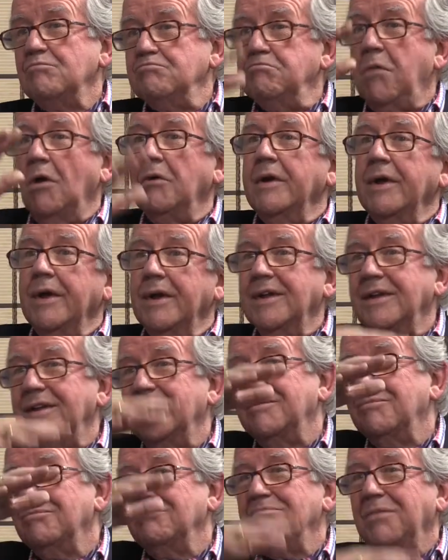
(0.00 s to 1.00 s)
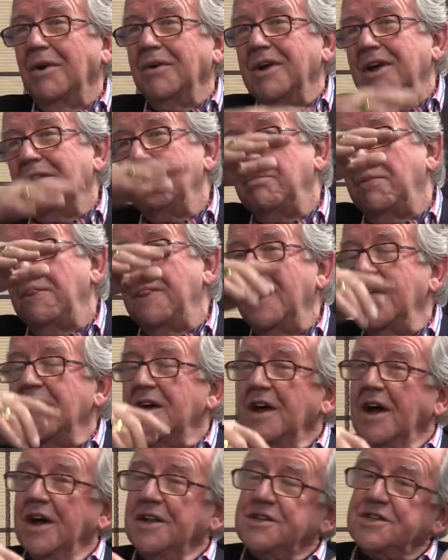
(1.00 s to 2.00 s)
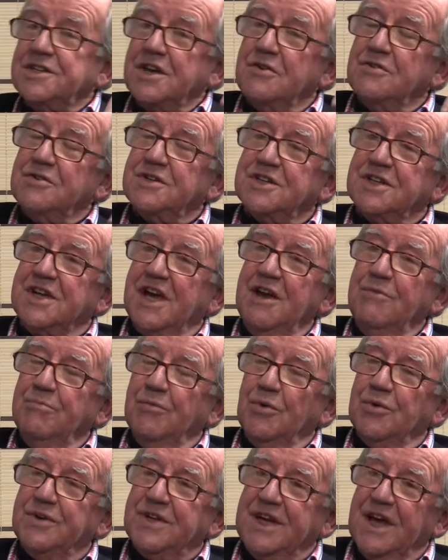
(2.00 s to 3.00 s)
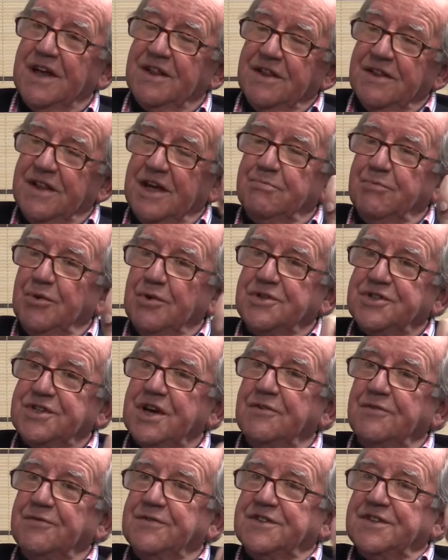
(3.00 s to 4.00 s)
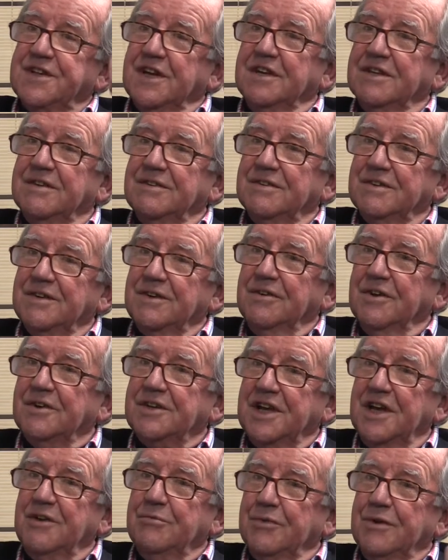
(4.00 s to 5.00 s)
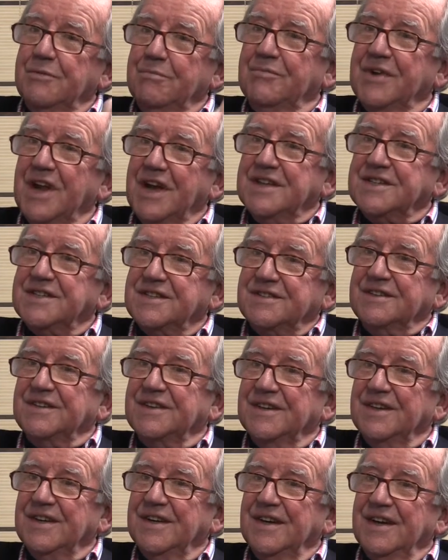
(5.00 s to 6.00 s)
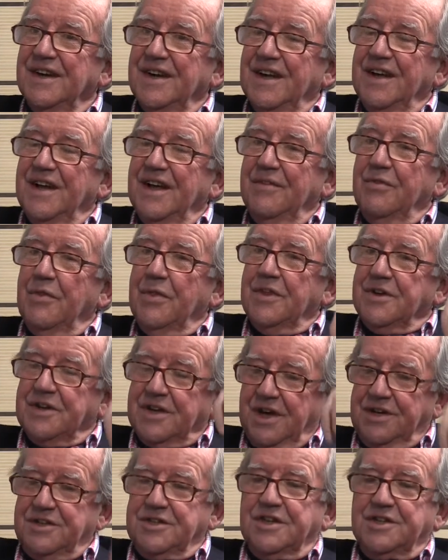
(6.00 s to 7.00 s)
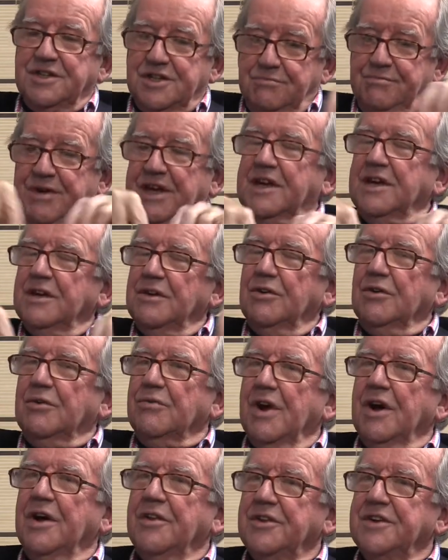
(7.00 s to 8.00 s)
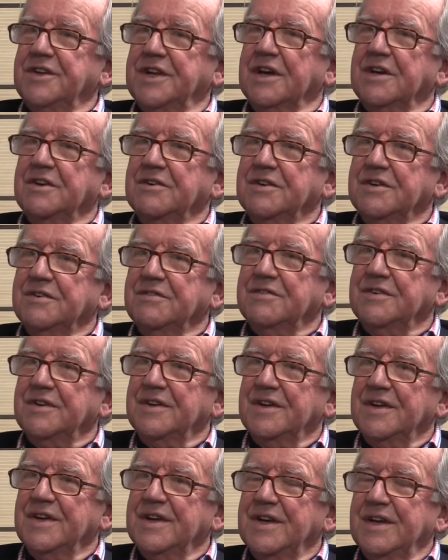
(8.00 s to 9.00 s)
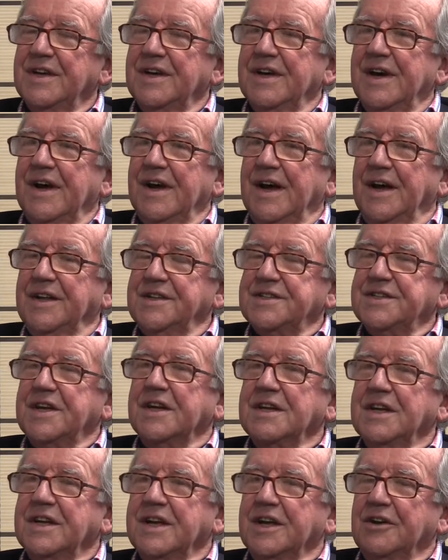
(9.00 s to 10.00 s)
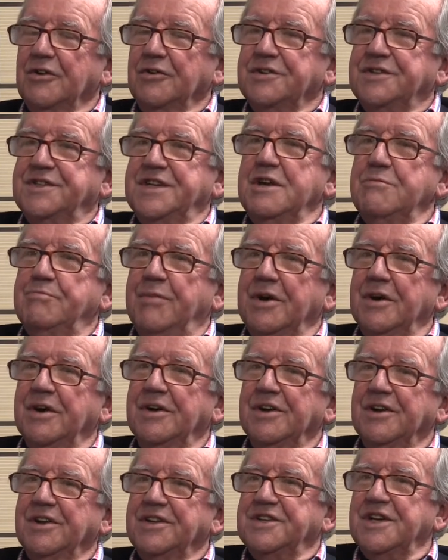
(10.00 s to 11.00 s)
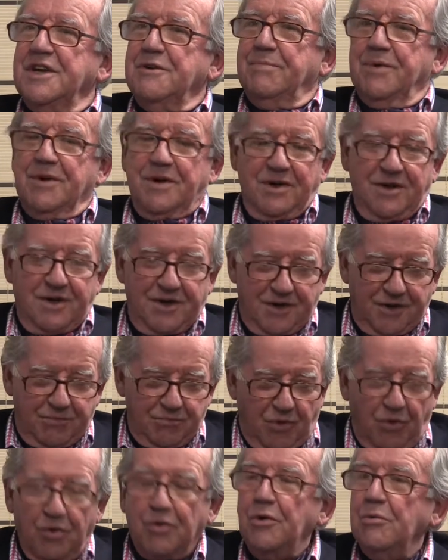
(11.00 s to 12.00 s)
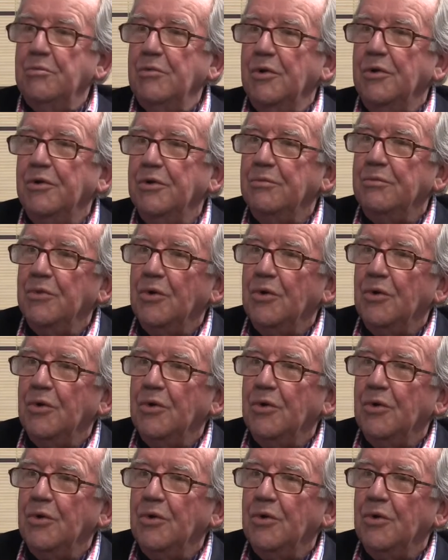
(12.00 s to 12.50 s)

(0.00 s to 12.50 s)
Boing, boing. Yeah, yeah, yeah. And so to keep them all together, they put tufts in. Keep them in place, and just to make it look rather decorative. And suddenly it got deeper and deeper, and more and more and